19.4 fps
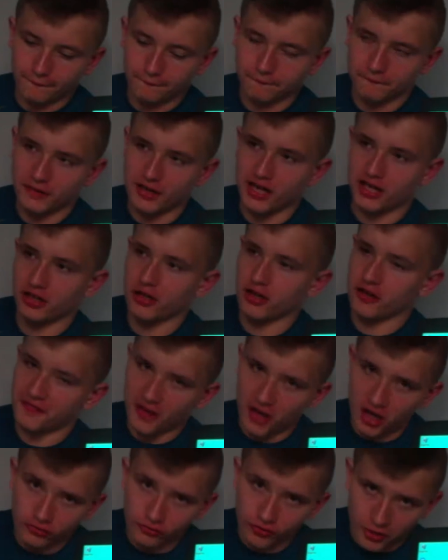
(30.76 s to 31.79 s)
and it goes
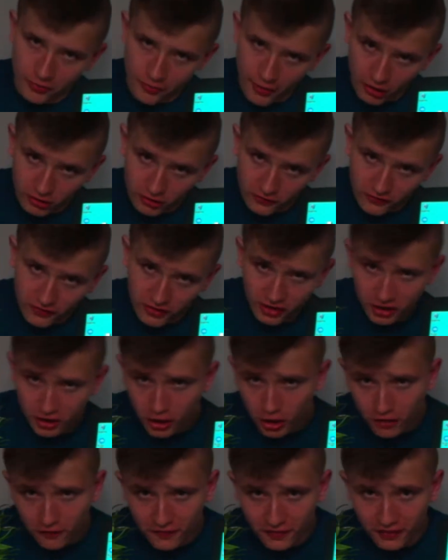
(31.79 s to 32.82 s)
all the way around. I think it
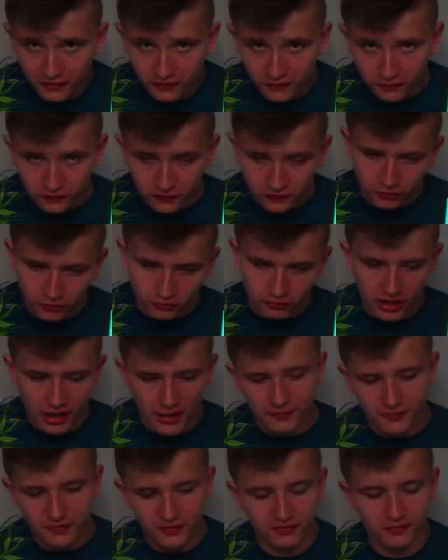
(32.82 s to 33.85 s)
goes like two laps
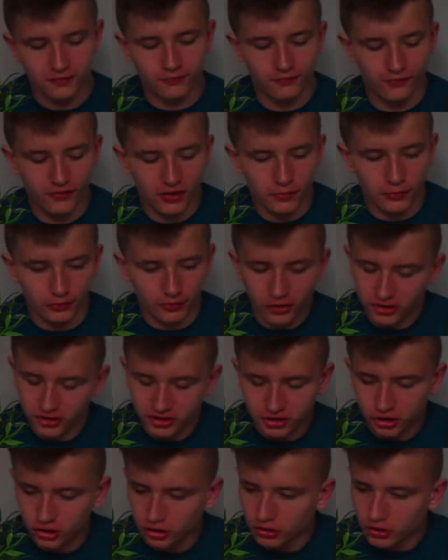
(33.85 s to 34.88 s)
or something, I'm not
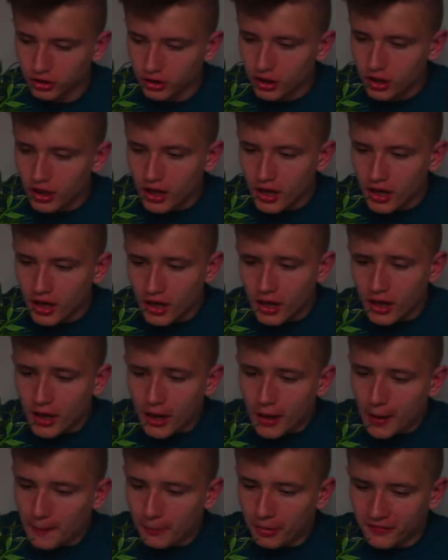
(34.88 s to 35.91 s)
sure.
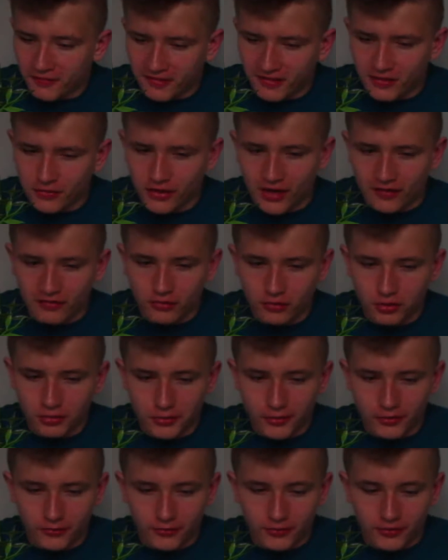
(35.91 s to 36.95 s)
But anyway, that's what we're
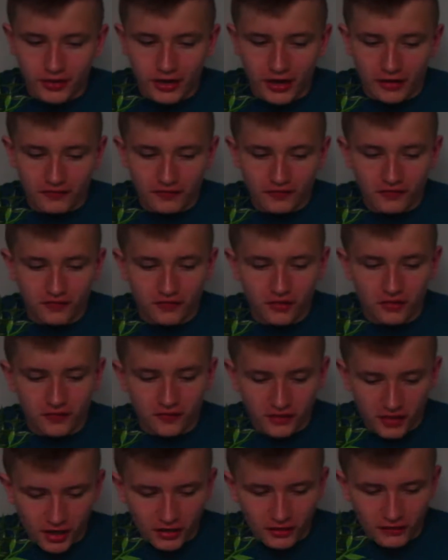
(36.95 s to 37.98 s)
be reacting to
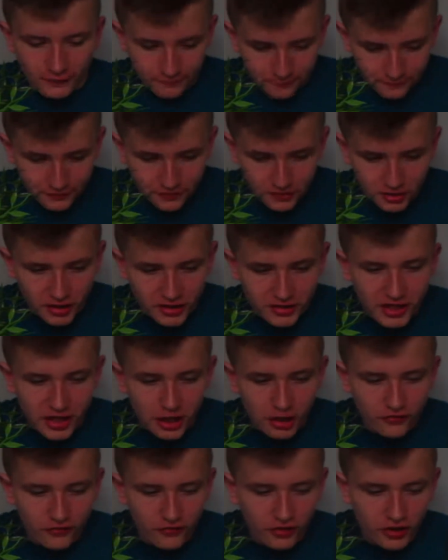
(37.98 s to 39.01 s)
today. Now,
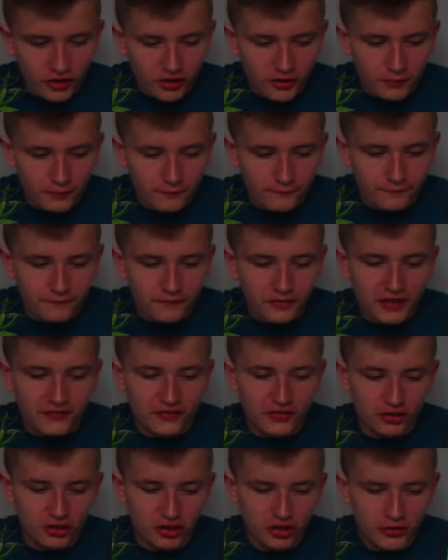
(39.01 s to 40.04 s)
if, um, if you're
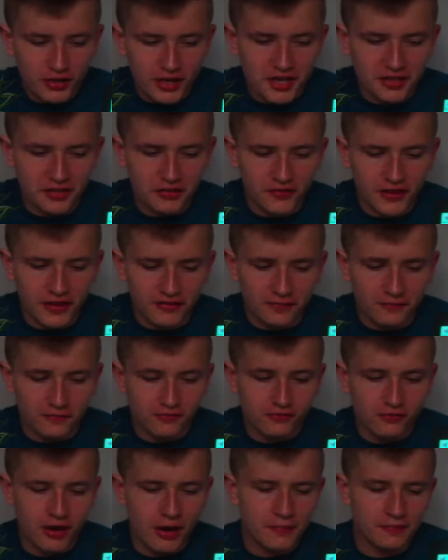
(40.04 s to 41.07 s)
new here, don't forget to
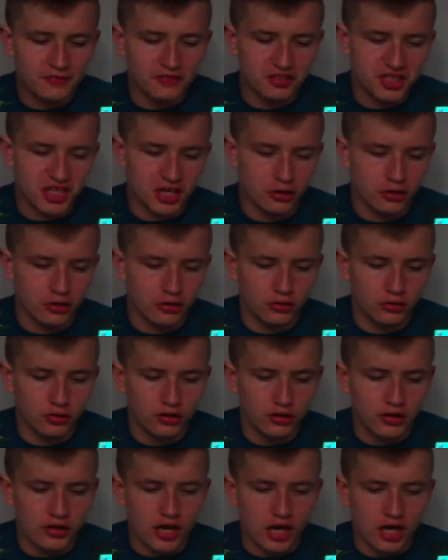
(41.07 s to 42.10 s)
subscribe to the channel.
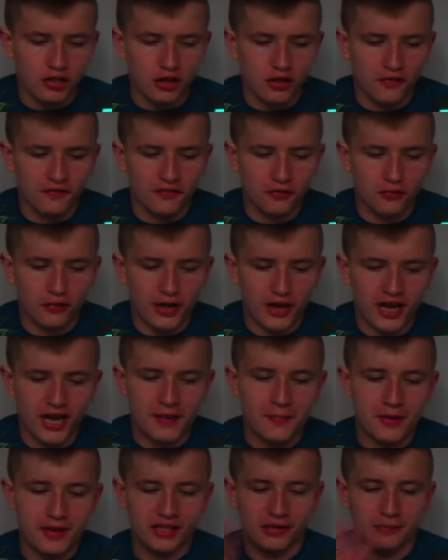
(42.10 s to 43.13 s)
And also, hi,
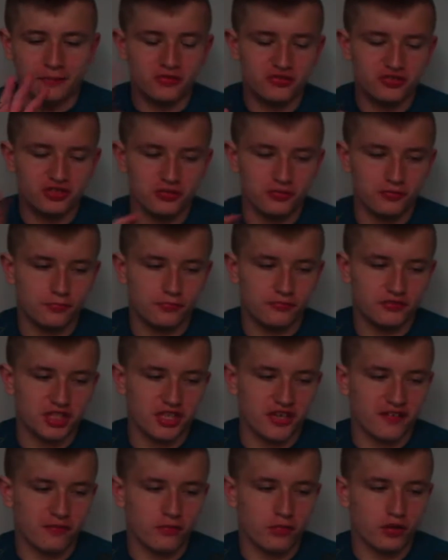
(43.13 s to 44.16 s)
my name's
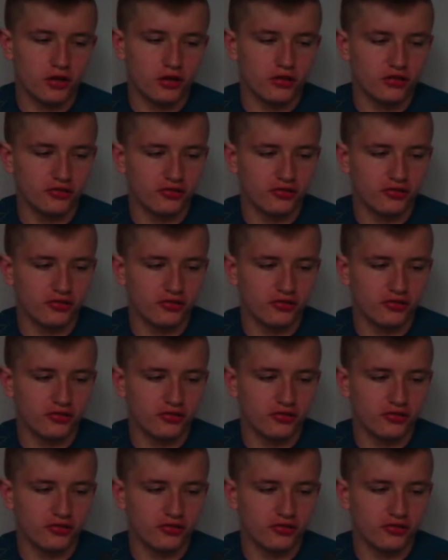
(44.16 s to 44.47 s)
James World.